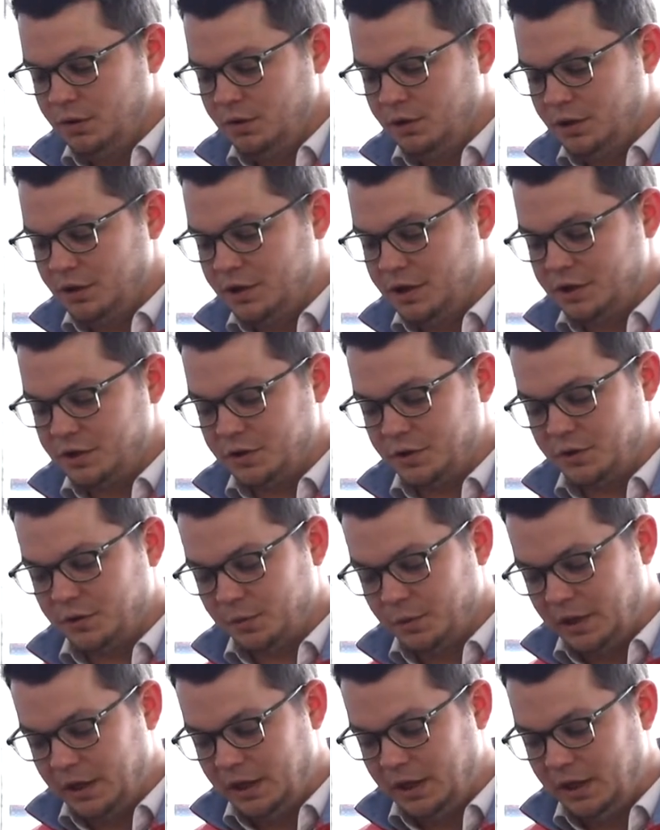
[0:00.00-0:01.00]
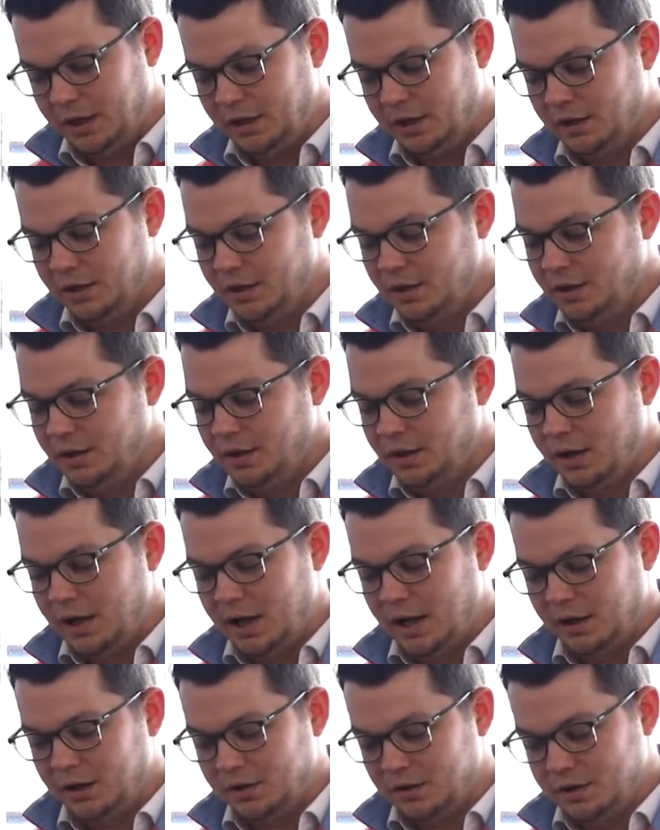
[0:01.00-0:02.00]
condition 3,
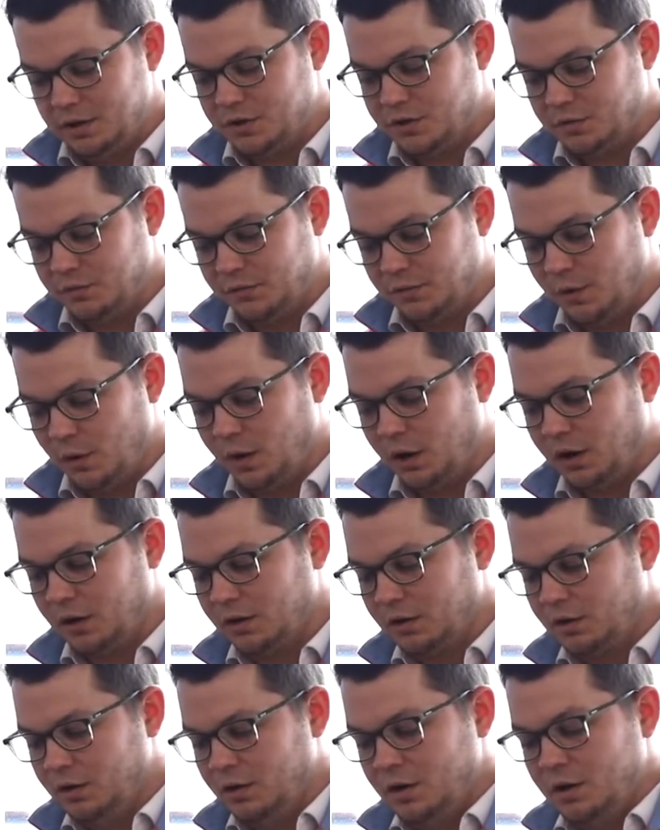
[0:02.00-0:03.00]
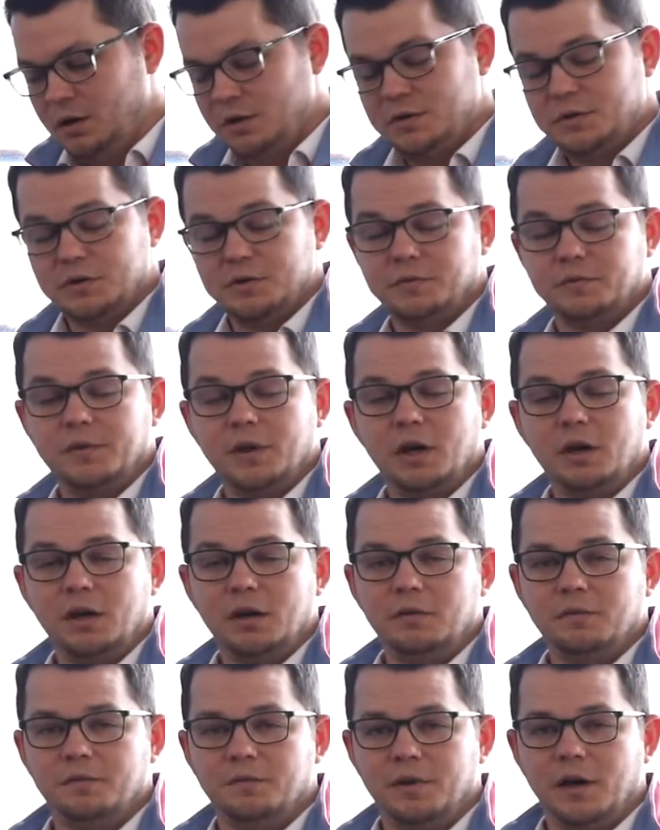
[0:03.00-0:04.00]
and condition 4. So it's
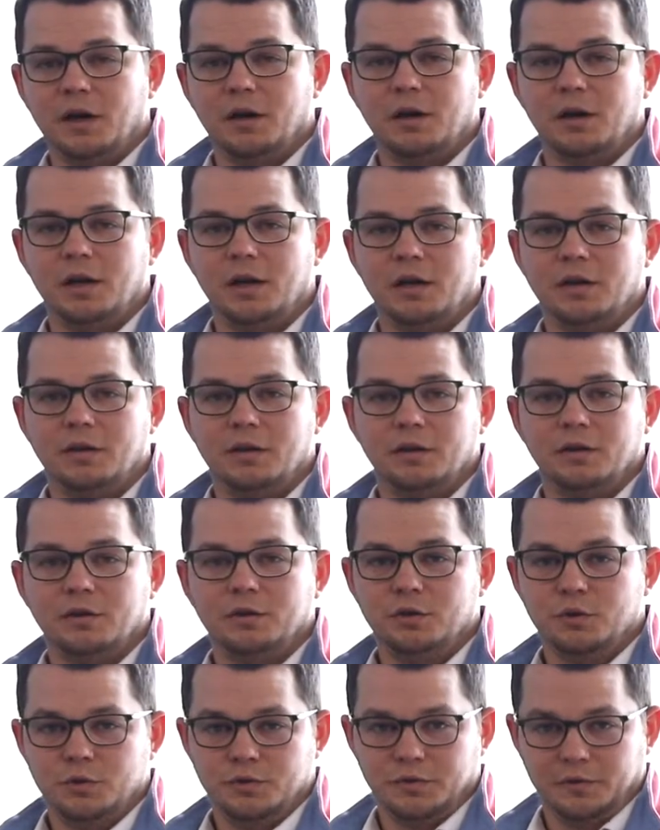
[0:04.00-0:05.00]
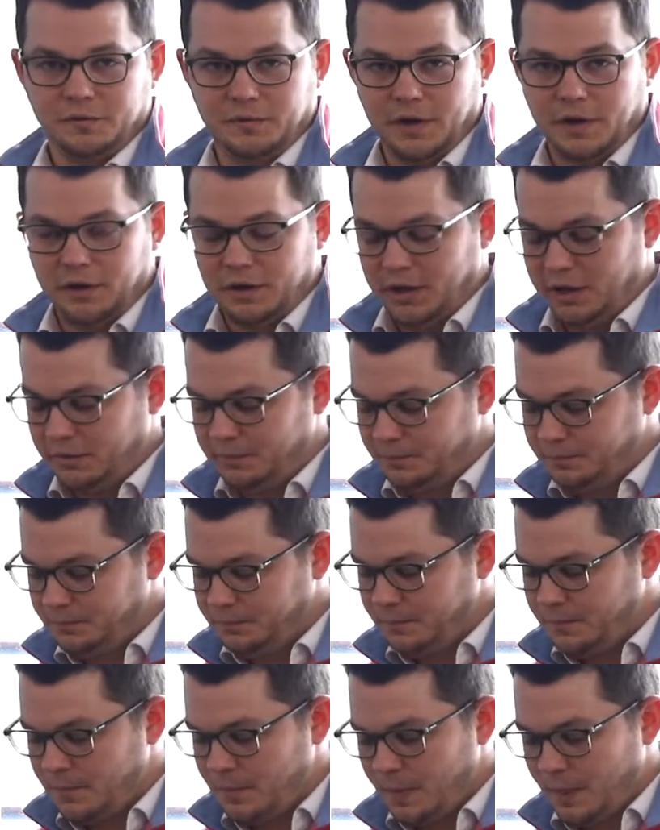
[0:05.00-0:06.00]
very, very user-friendly.
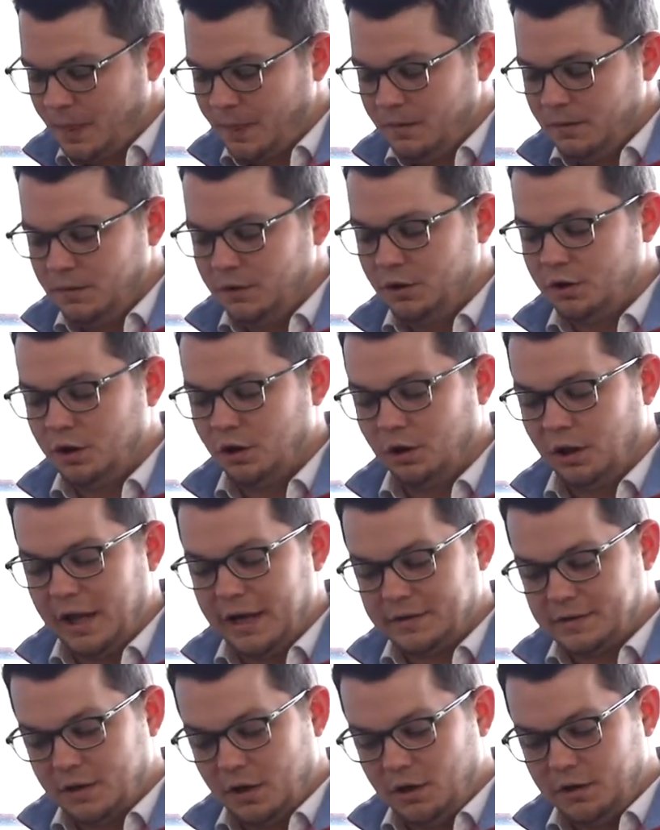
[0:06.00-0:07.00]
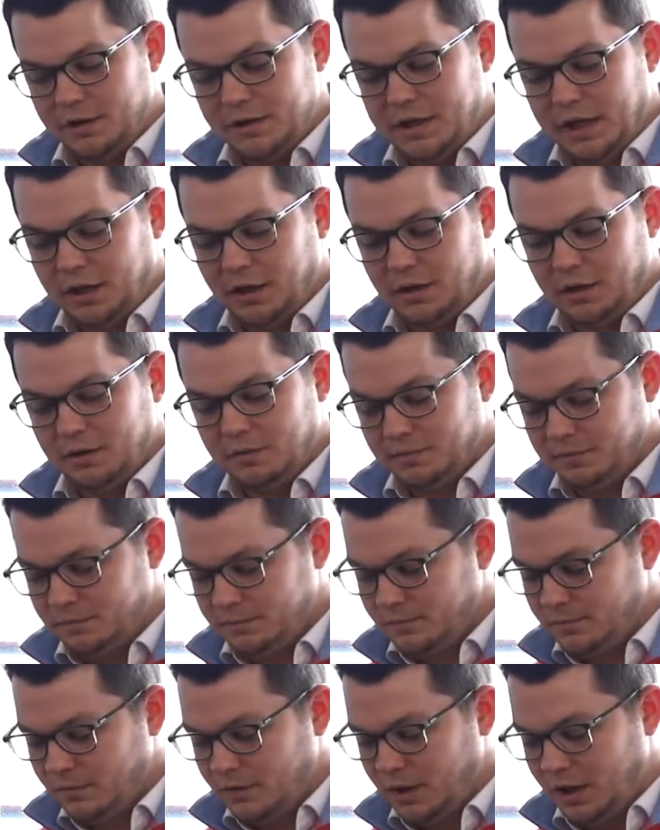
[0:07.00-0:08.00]
You collect all the data,
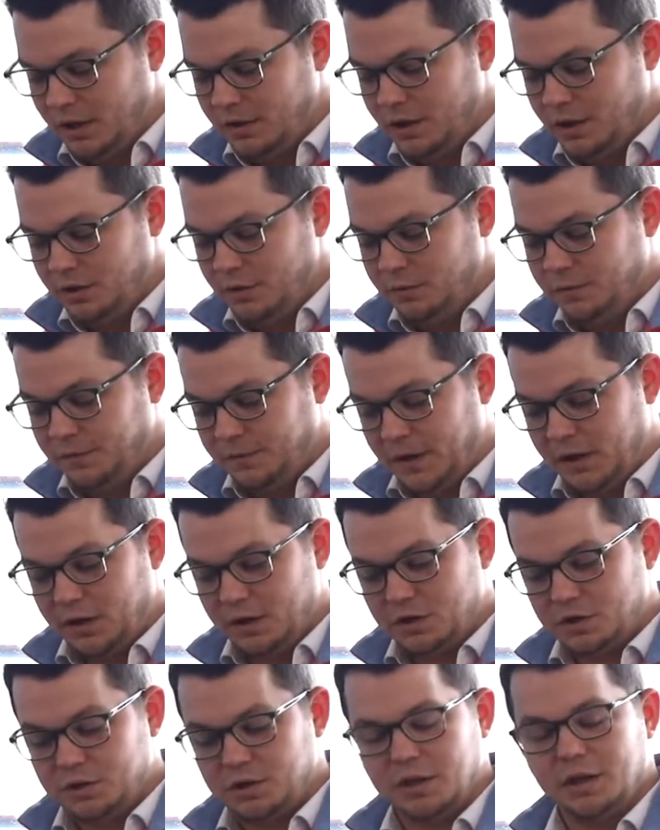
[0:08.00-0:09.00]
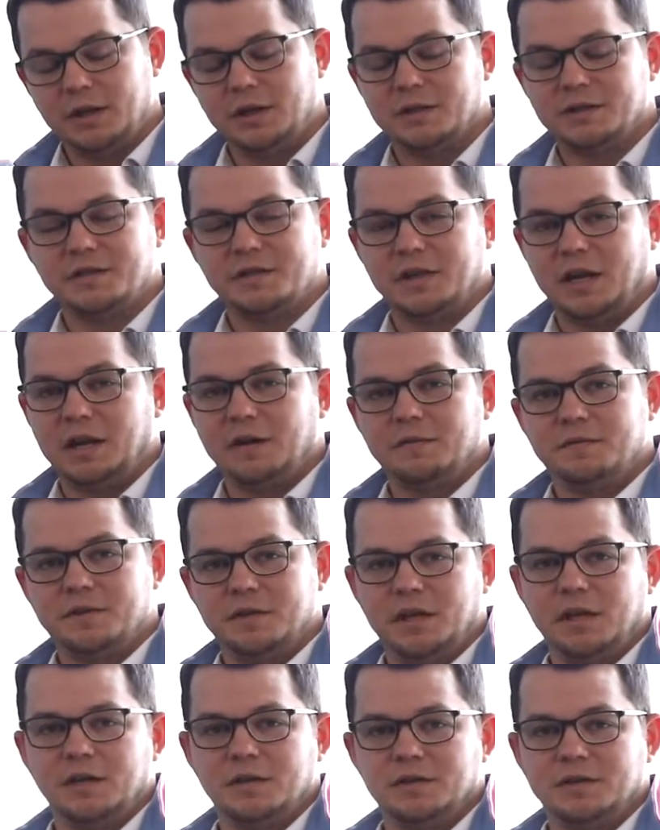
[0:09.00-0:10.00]
and then you finish, and it saves
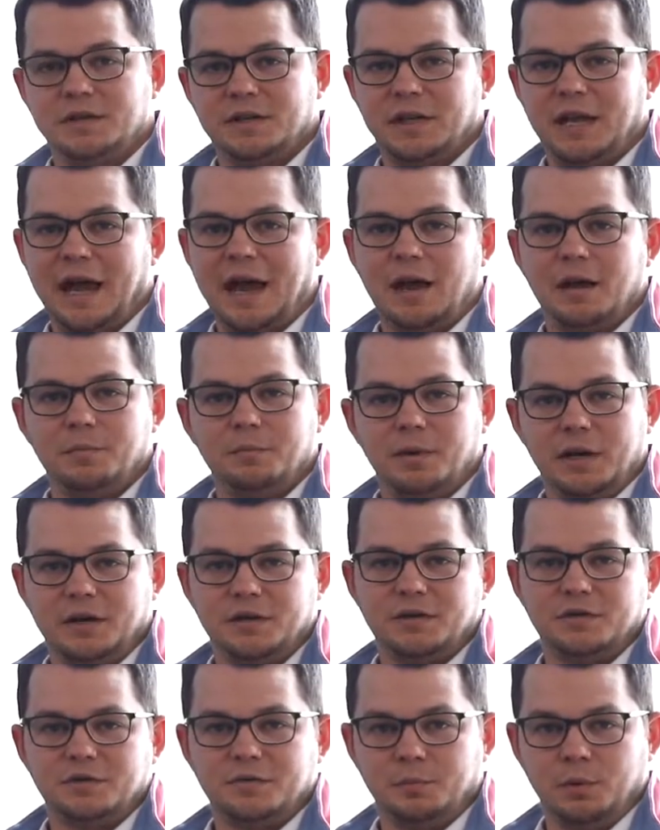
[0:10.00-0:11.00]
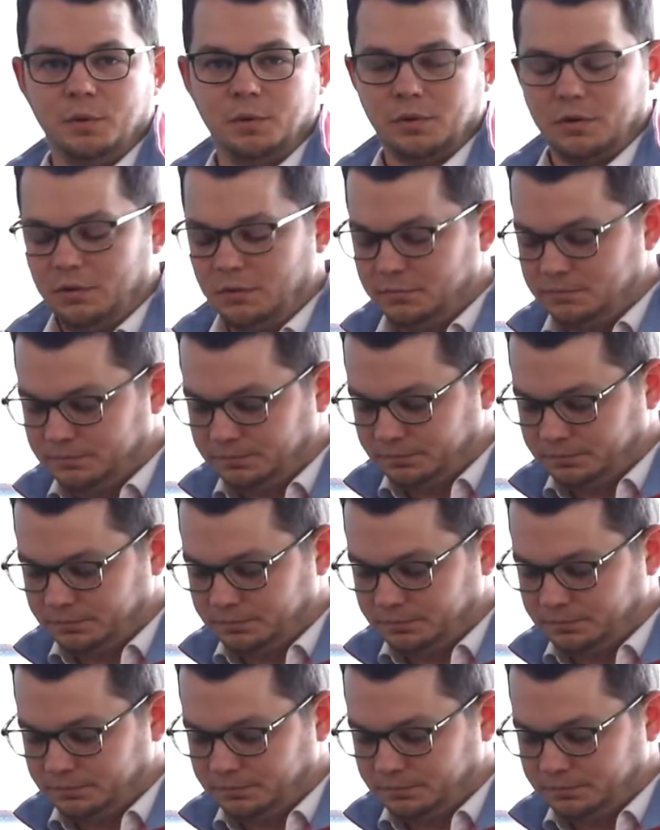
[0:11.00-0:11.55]
into that patient's portal.